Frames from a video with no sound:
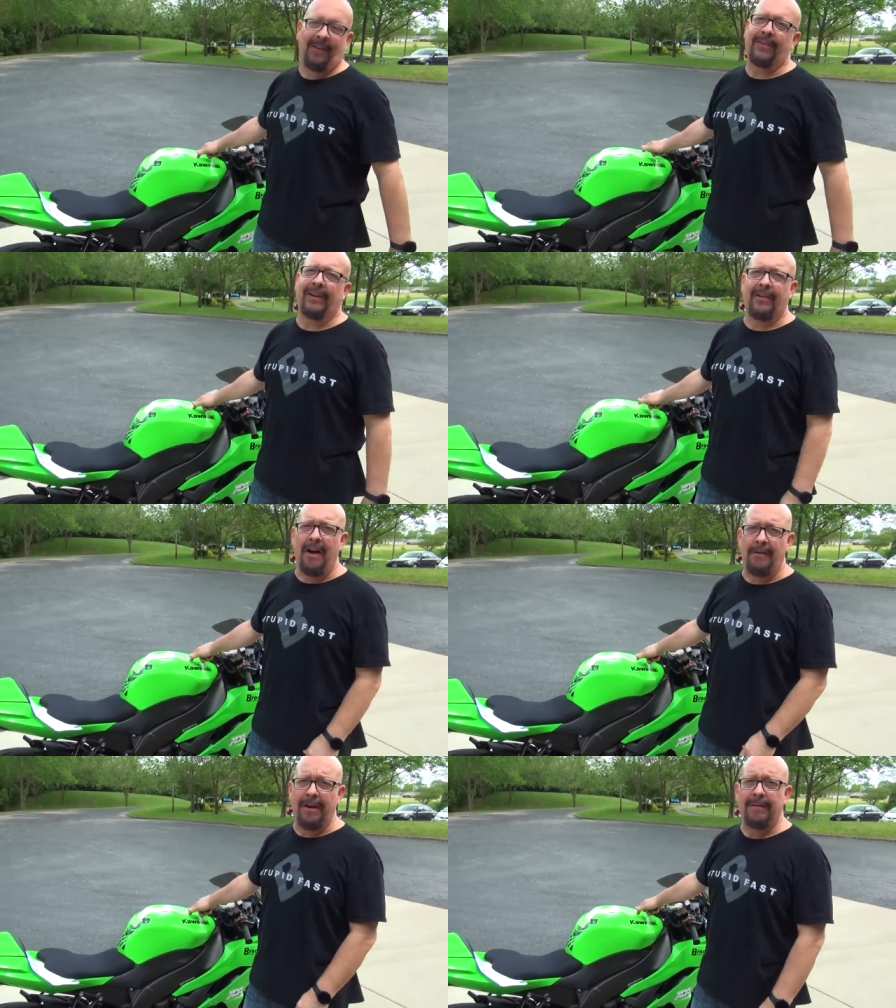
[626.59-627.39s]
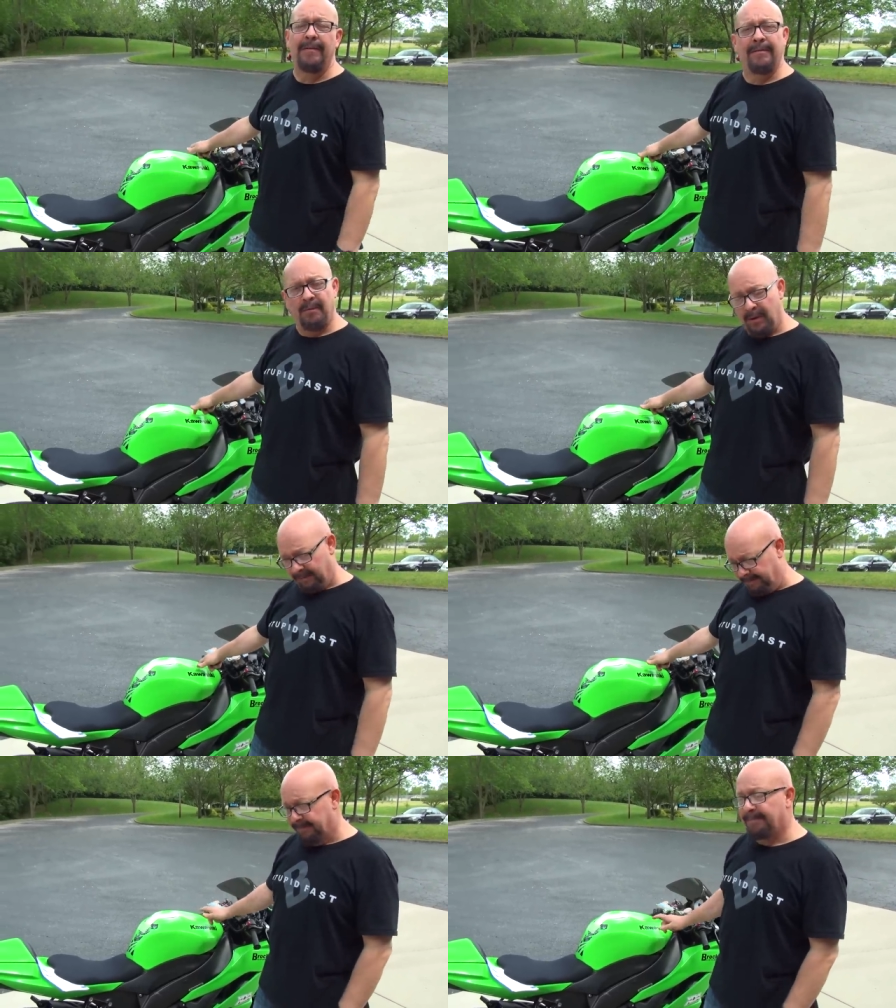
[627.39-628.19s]
little 600
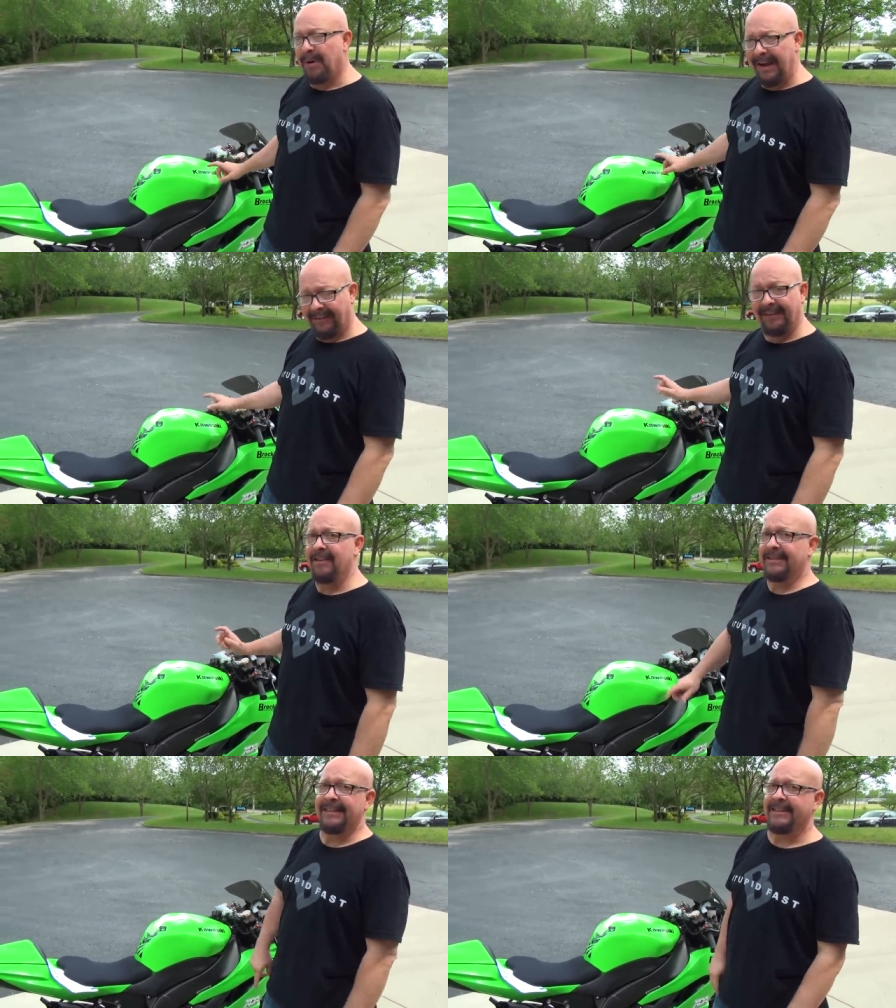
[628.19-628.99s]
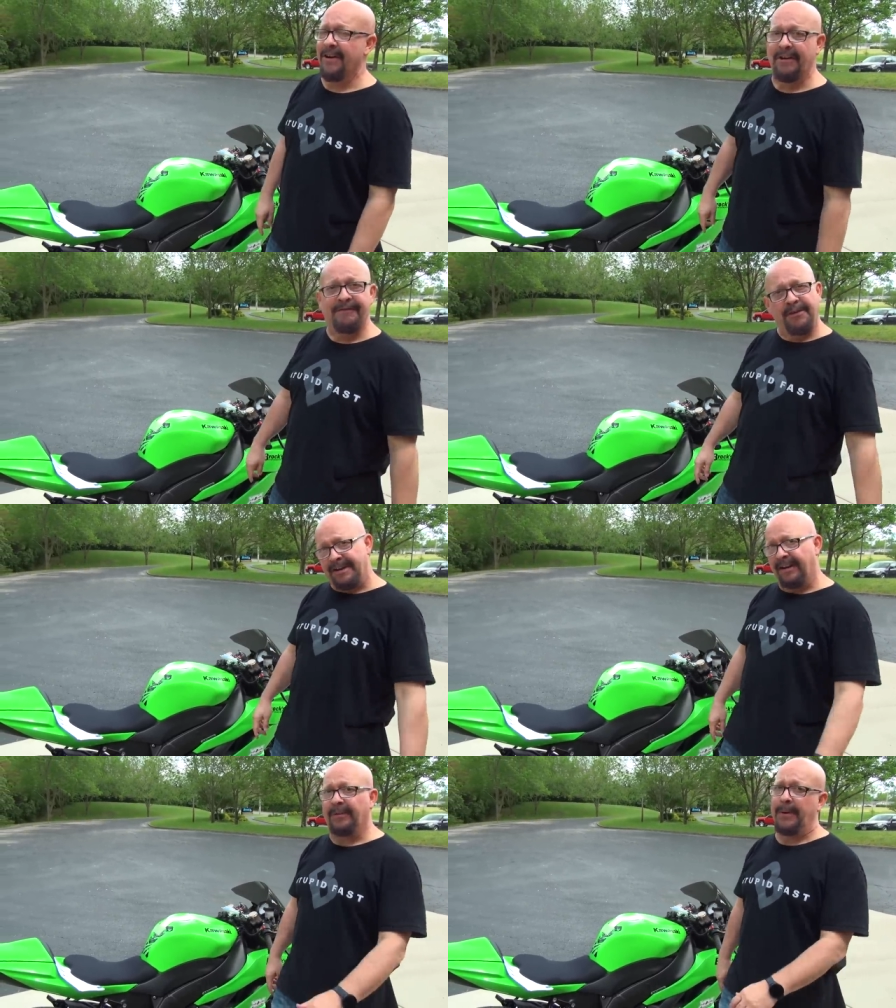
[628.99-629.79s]
will put its little 600
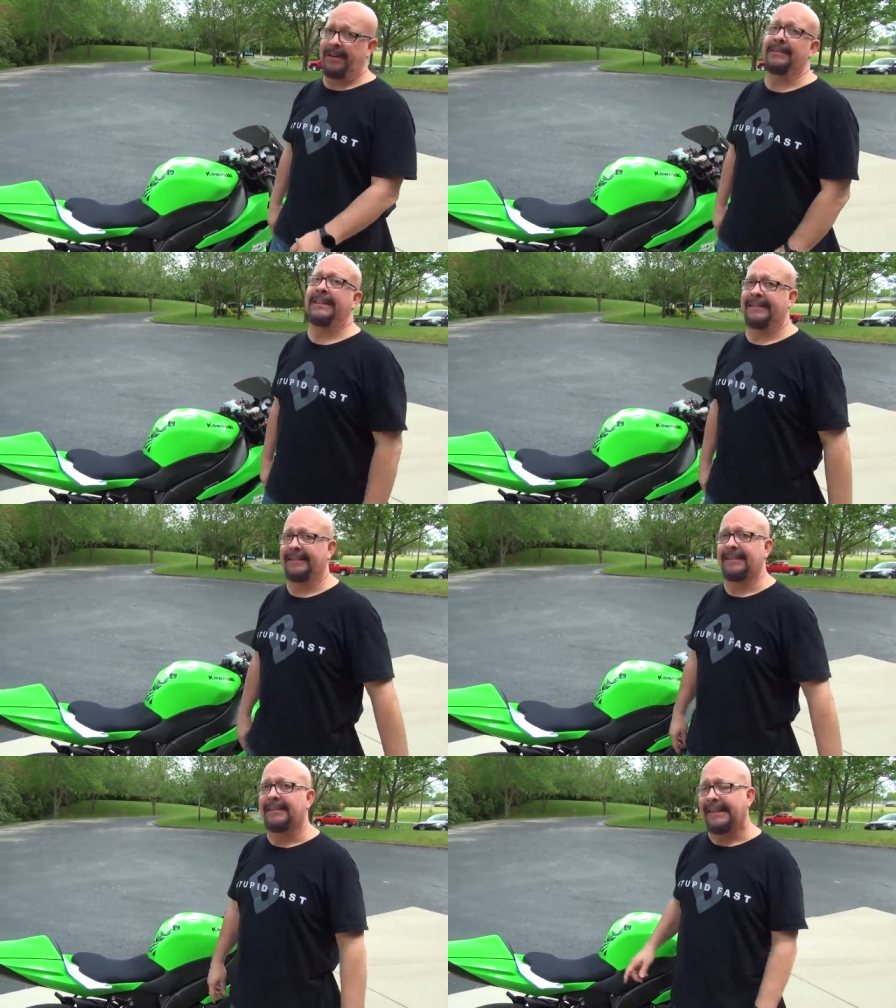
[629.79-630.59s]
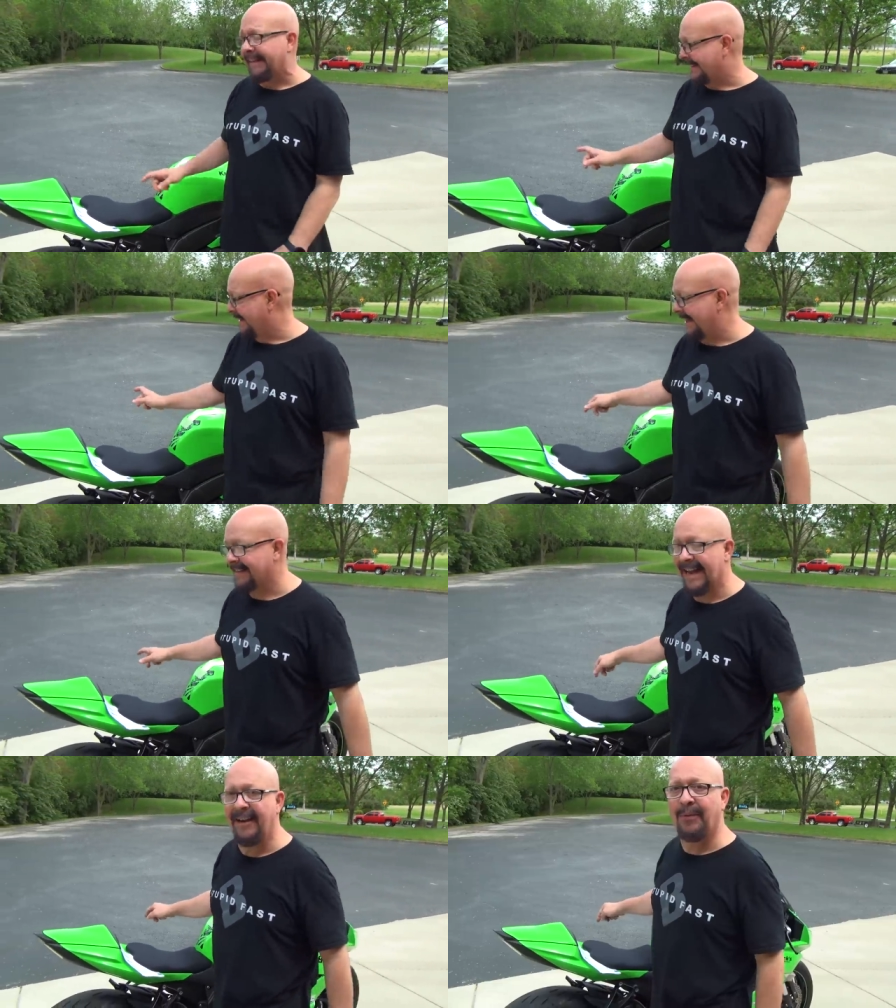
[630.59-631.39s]
foot in its butt.
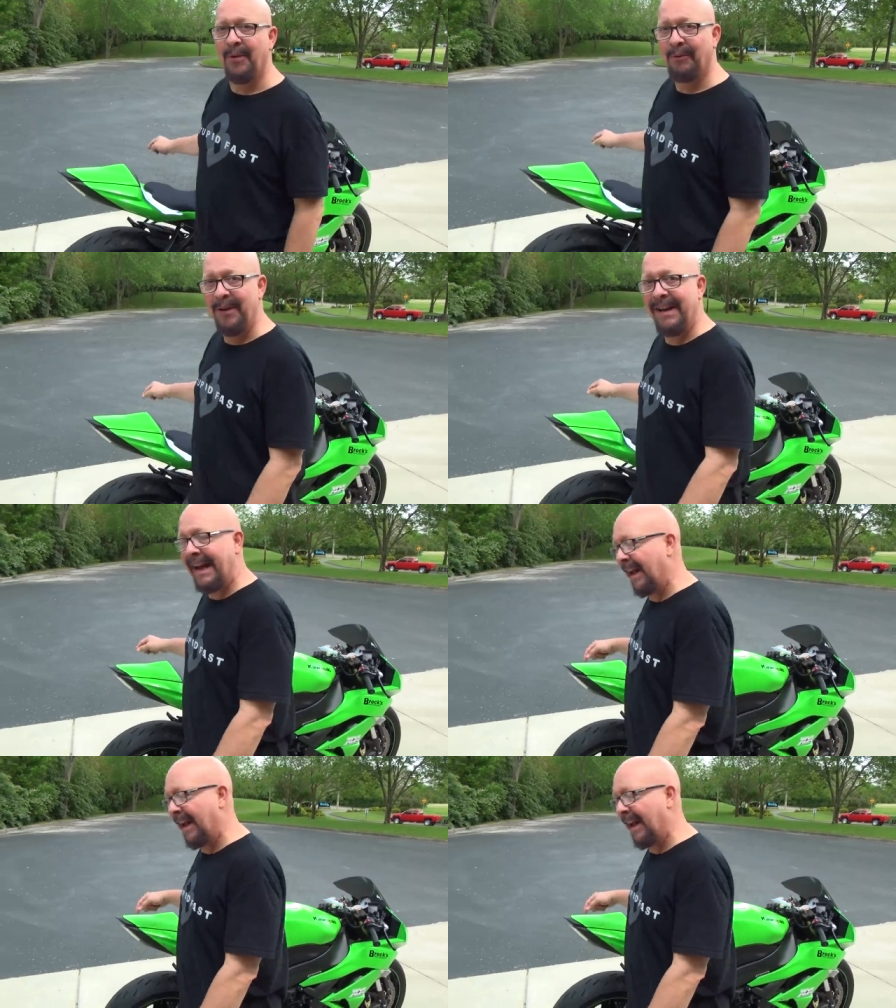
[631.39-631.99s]
These things will really